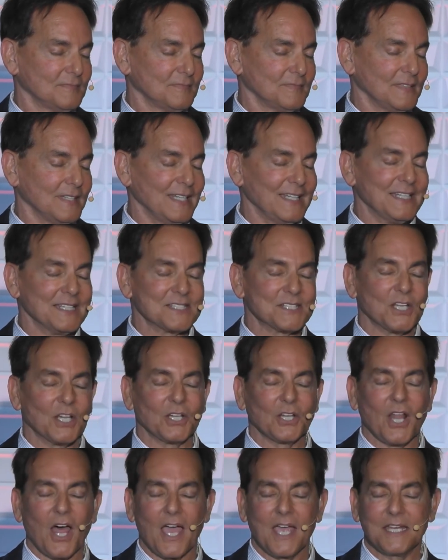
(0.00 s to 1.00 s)
It is the
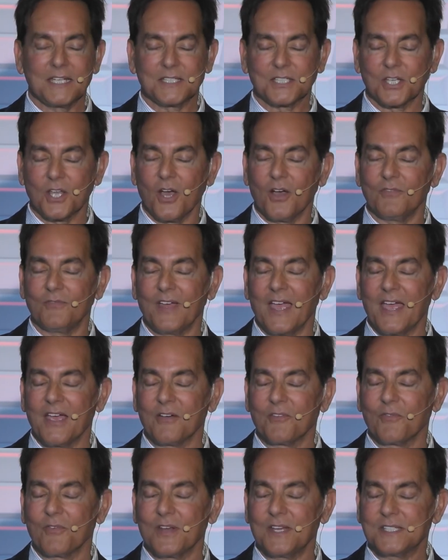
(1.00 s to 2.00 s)
light of
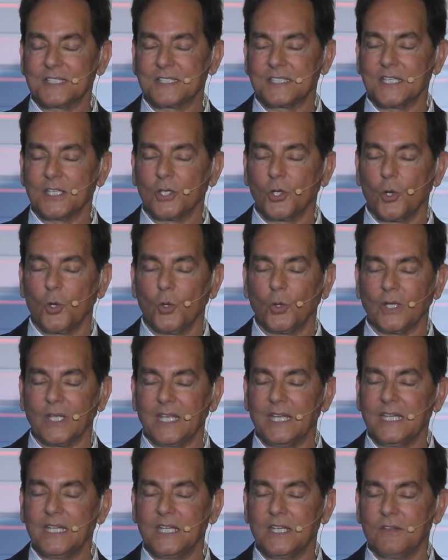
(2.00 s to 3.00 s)
every single
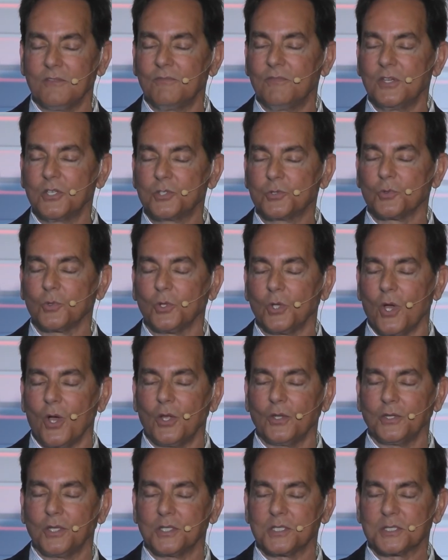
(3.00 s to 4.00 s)
individual
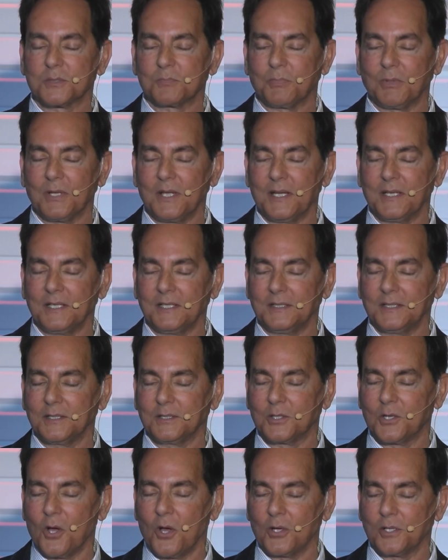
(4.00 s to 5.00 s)
on this planet
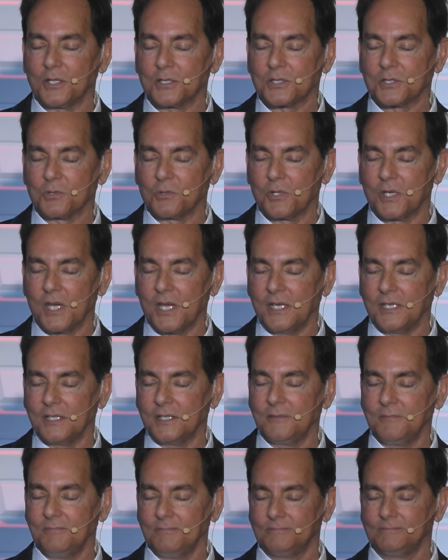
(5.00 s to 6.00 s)
that God has
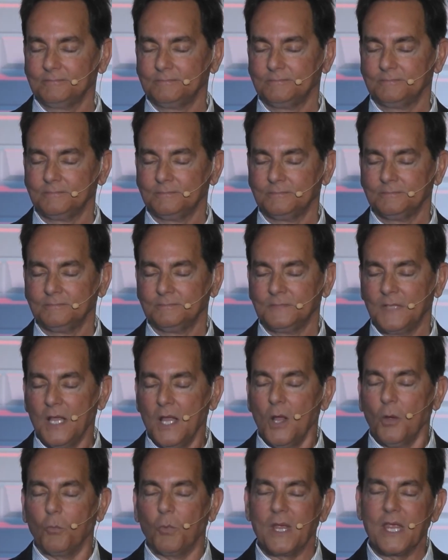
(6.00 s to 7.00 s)
created.
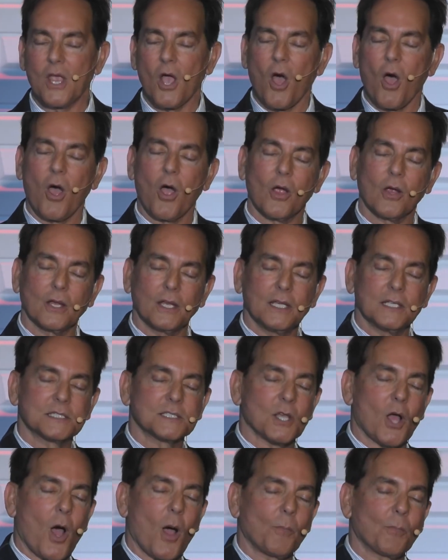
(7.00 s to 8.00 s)
We are its
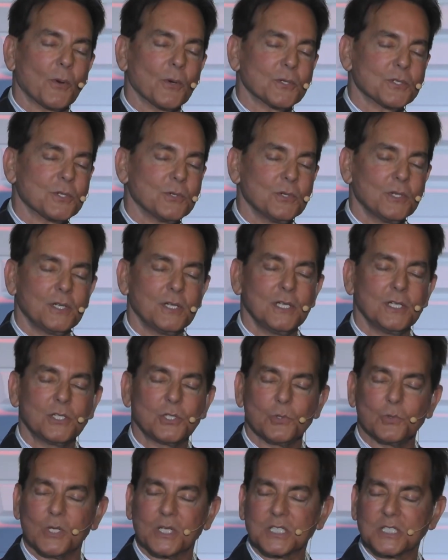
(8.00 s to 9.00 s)
opportunity
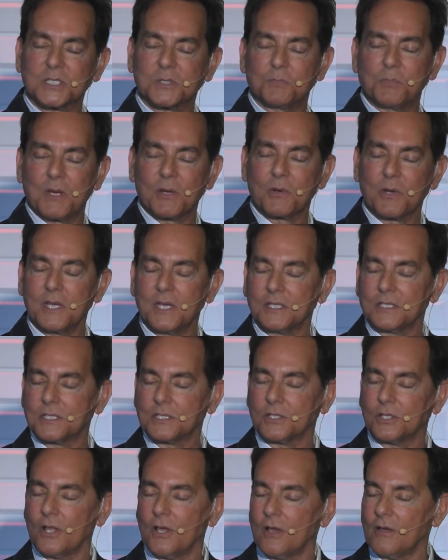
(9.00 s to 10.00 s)
to experience
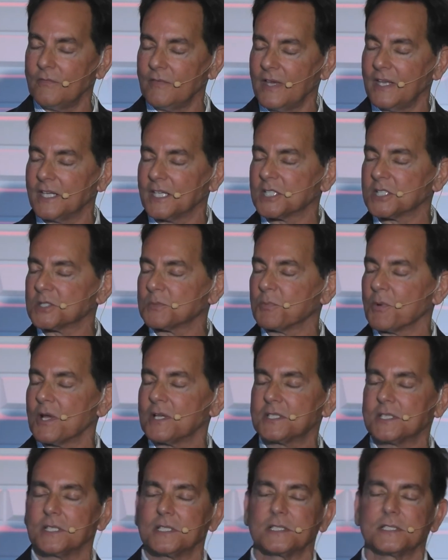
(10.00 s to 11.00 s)
love and
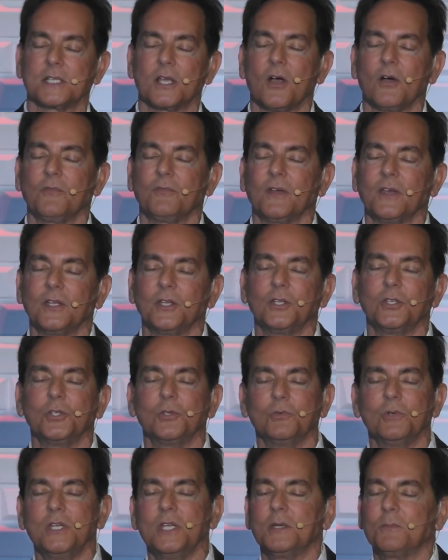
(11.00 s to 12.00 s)
express itself in a
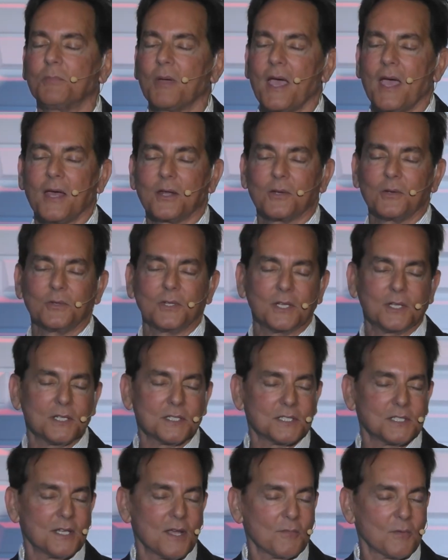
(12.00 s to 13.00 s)
unique pattern that
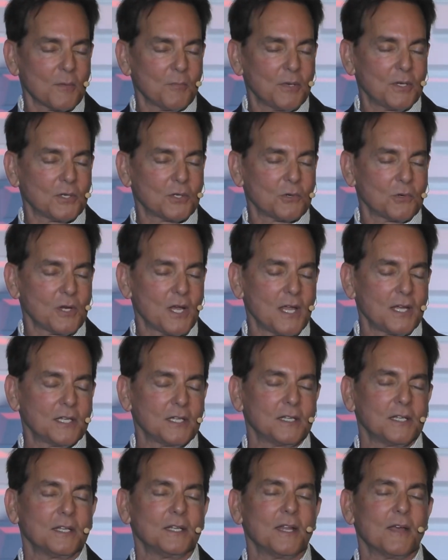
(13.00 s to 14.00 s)
has never been
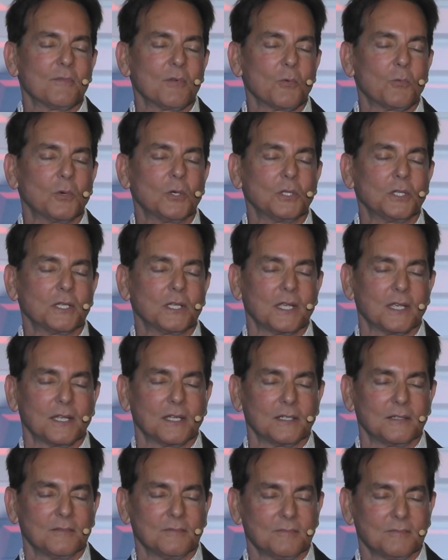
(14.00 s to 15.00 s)
created and never will
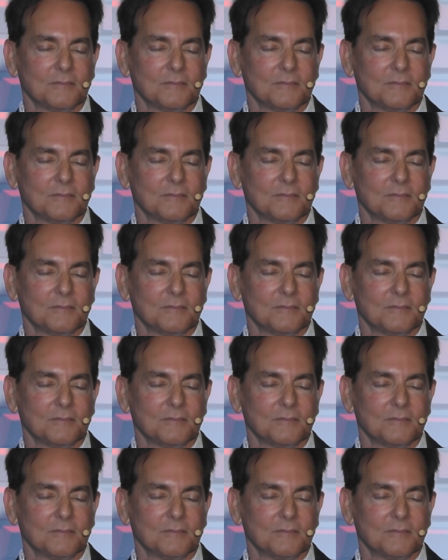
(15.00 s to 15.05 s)
again.